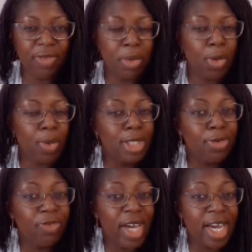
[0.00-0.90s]
If I'm going
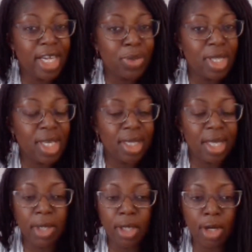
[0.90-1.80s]
too fast or anything,
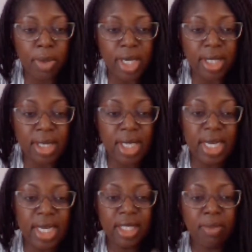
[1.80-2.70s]
let me know, because
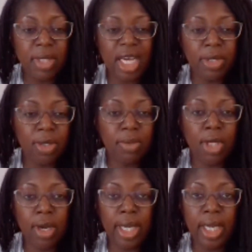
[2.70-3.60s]
sometimes, I'm
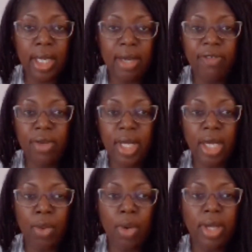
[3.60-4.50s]
talking and I feel
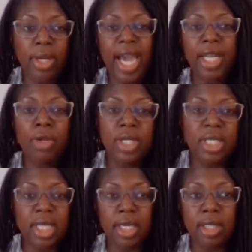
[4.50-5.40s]
like, well, I know
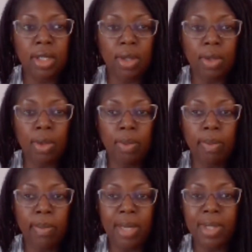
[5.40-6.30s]
these things, so
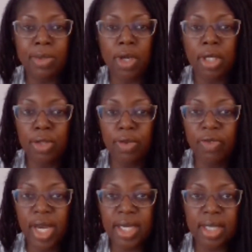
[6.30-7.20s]
maybe I'm talking too
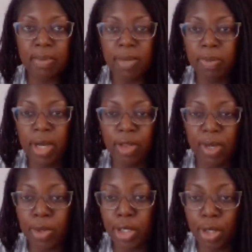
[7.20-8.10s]
fast and other
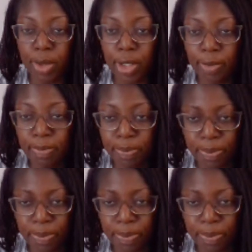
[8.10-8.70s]
people don't know.